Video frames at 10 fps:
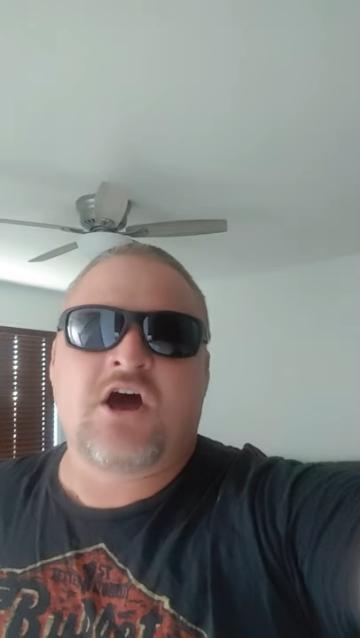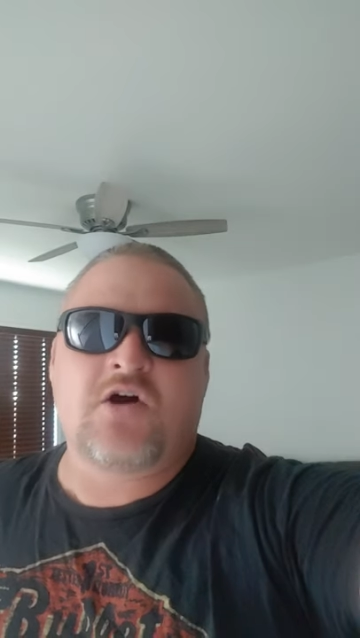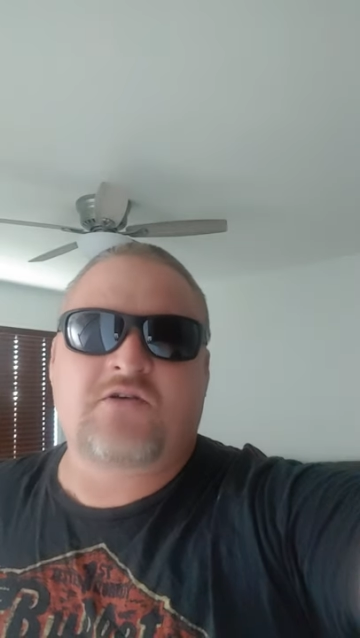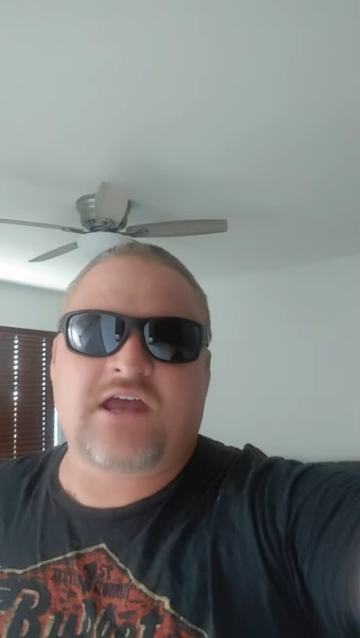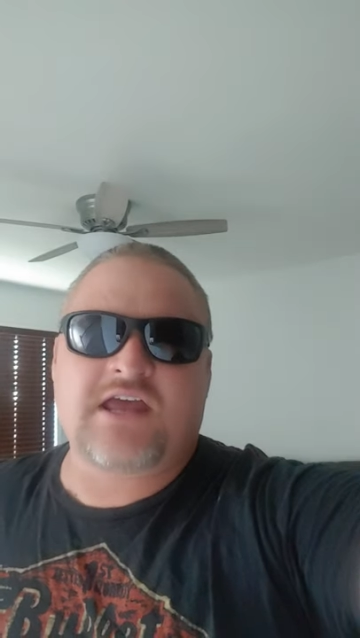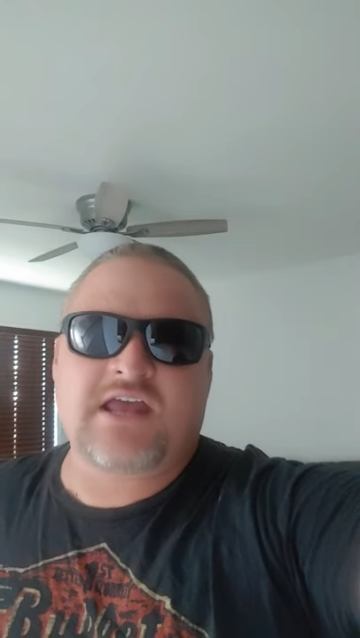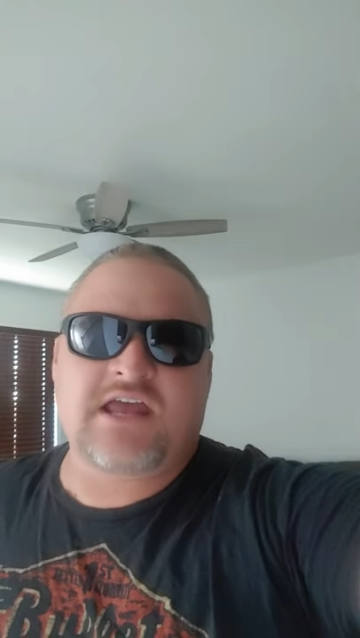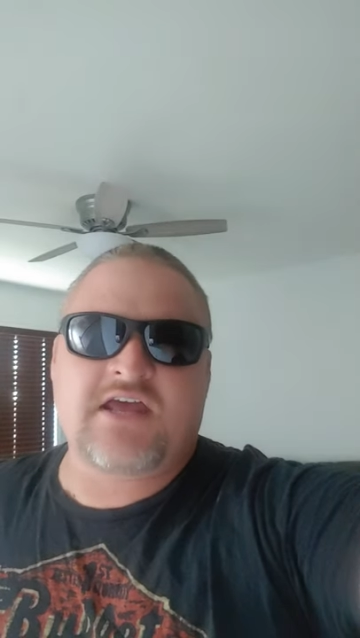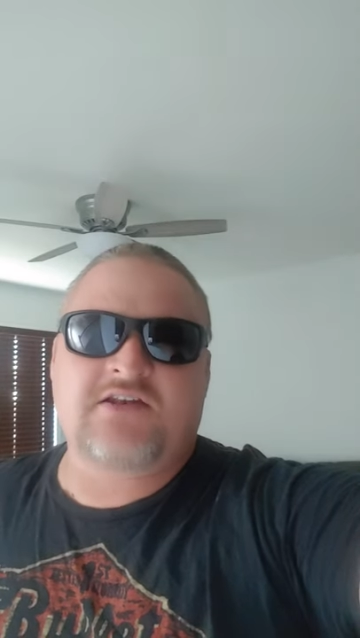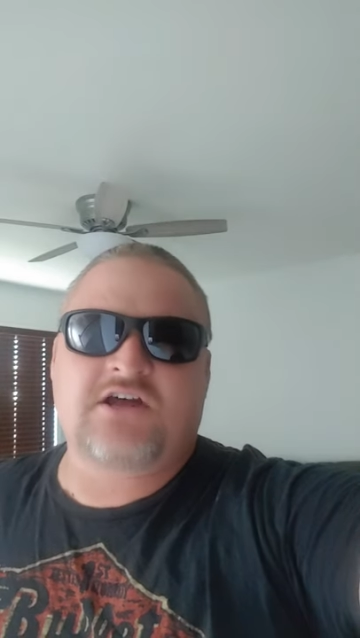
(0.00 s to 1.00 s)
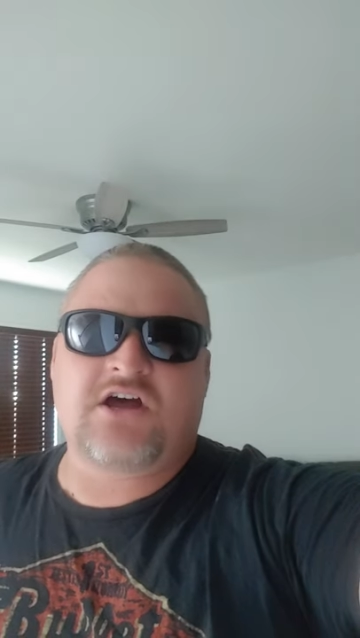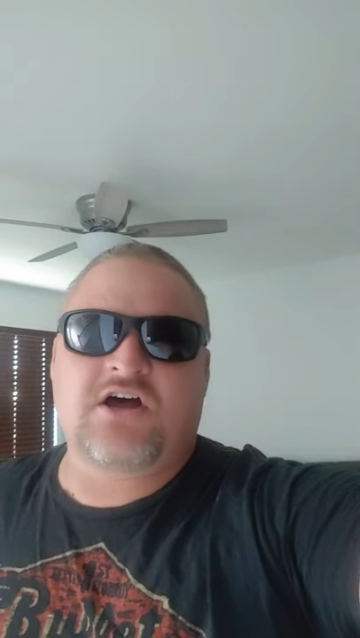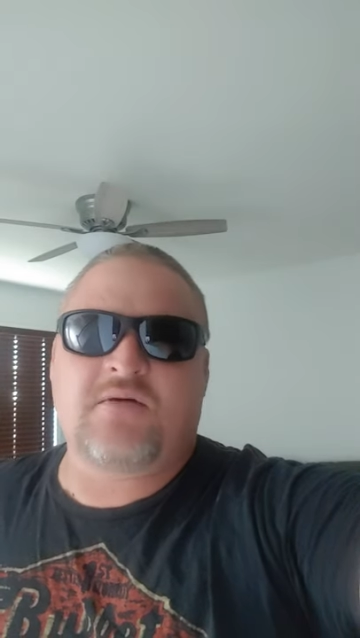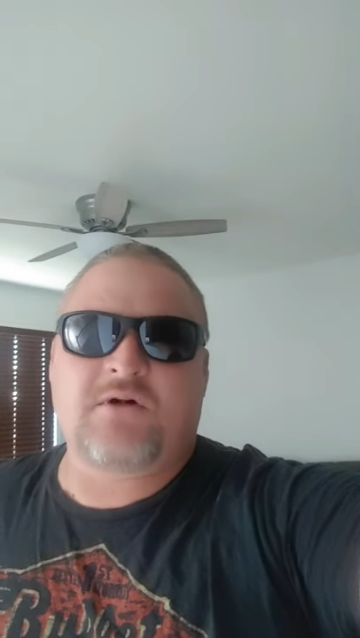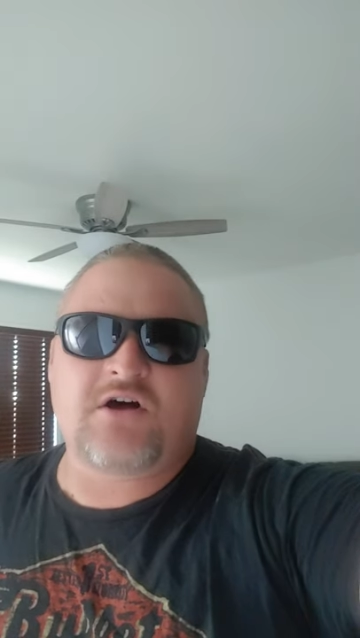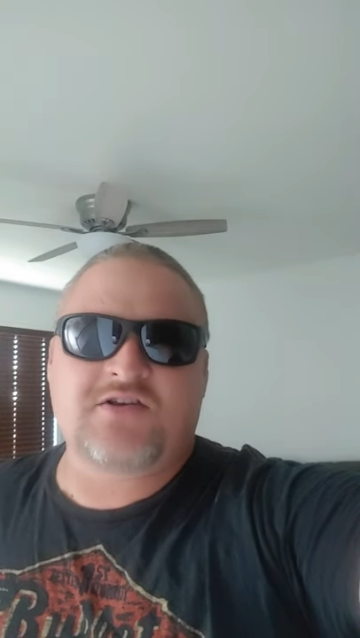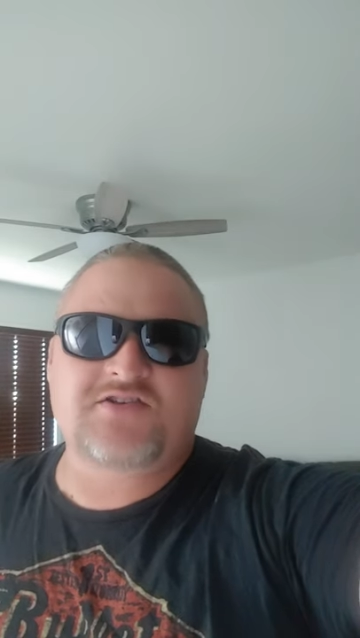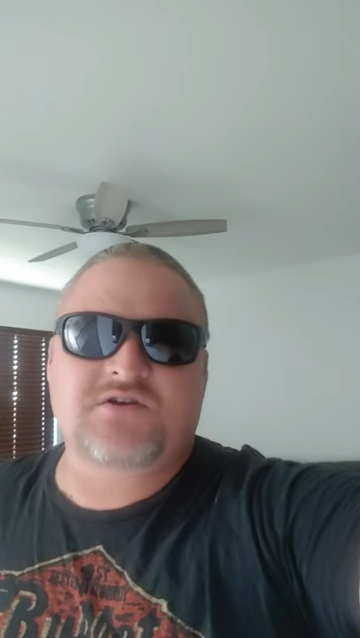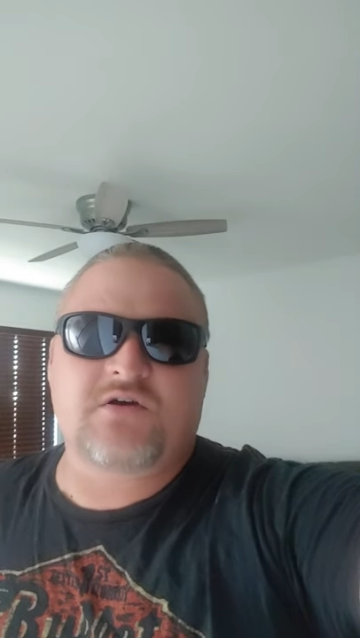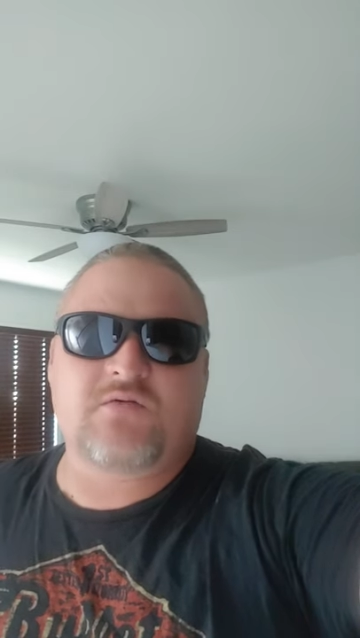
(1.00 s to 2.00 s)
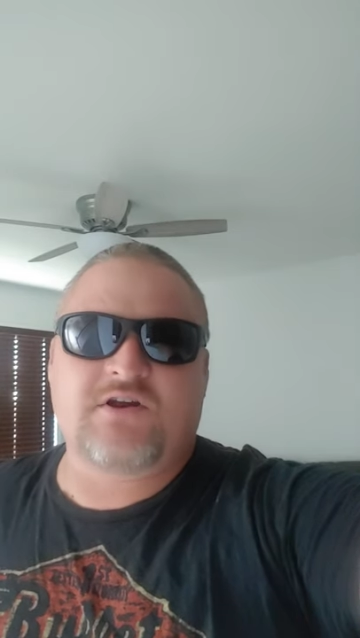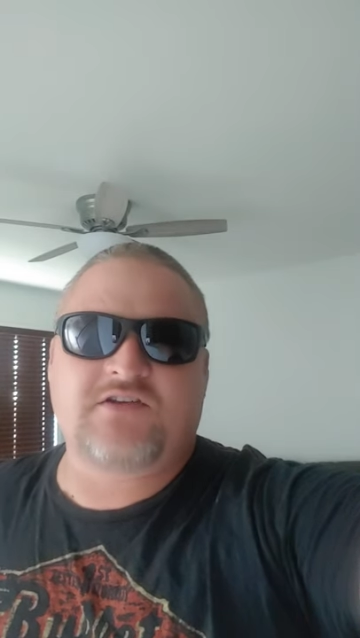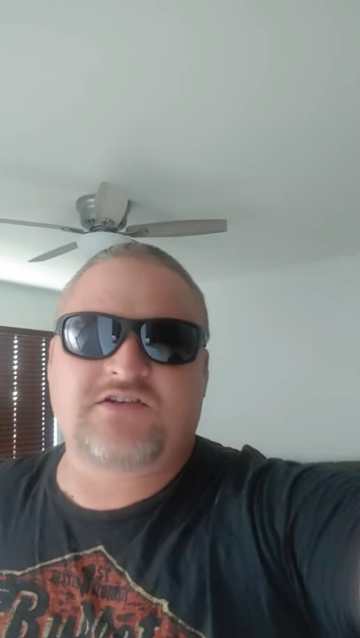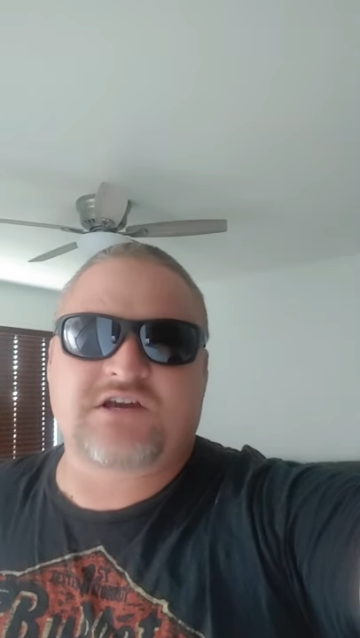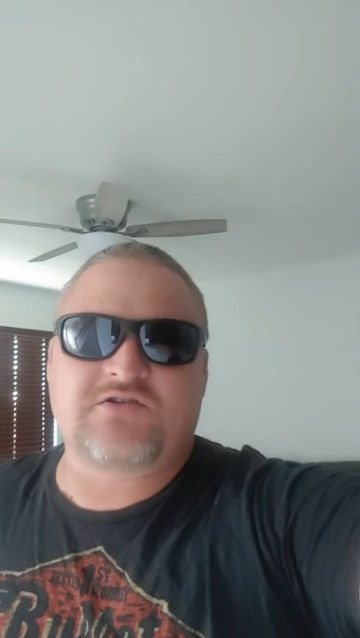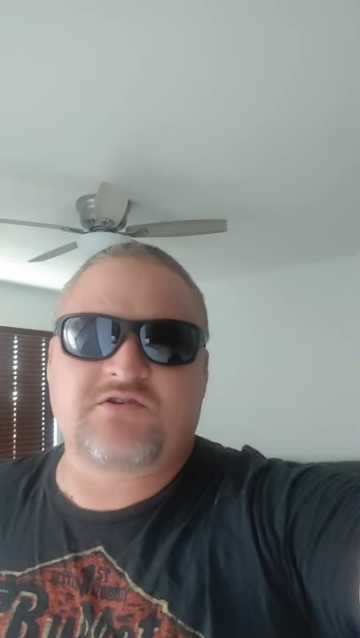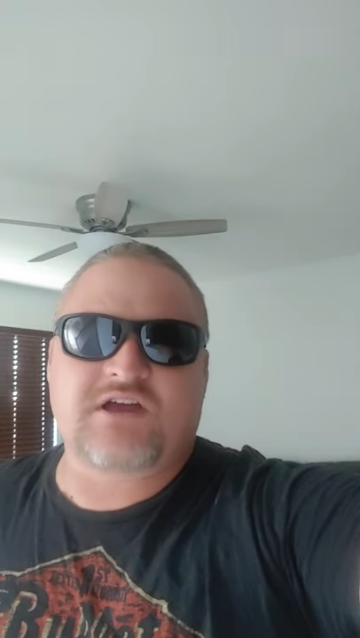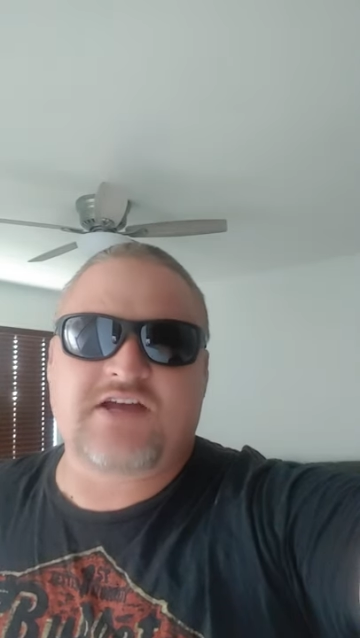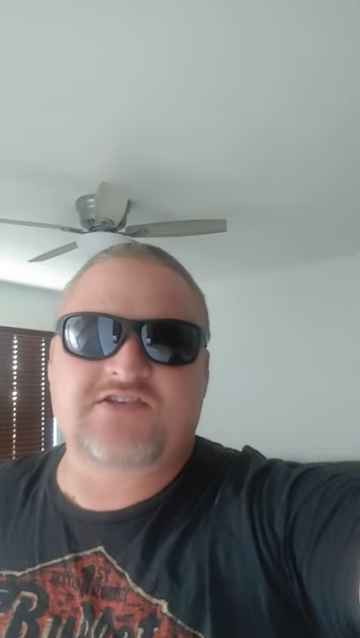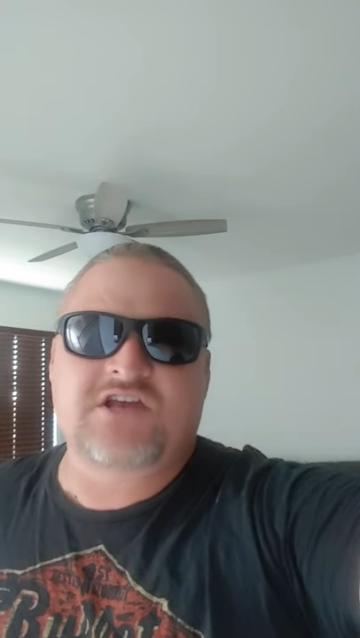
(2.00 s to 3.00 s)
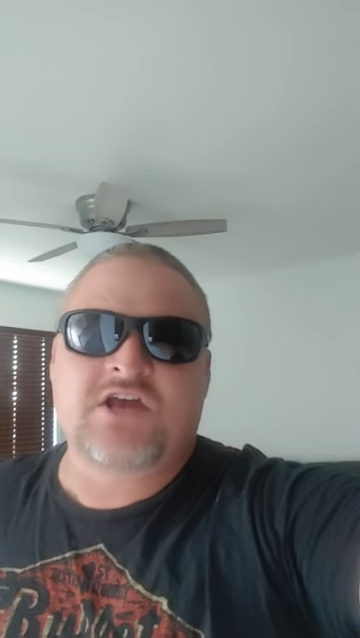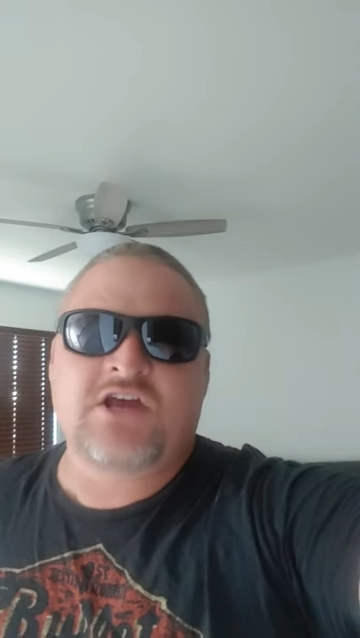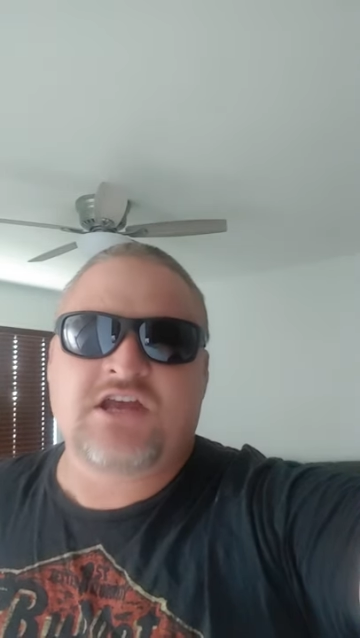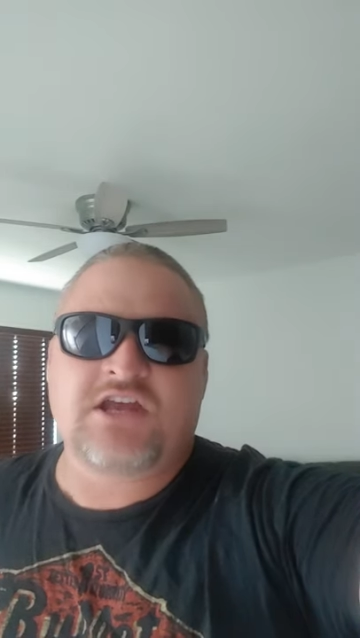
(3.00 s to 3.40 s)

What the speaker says: Okay, and also I wanted to tell you guys,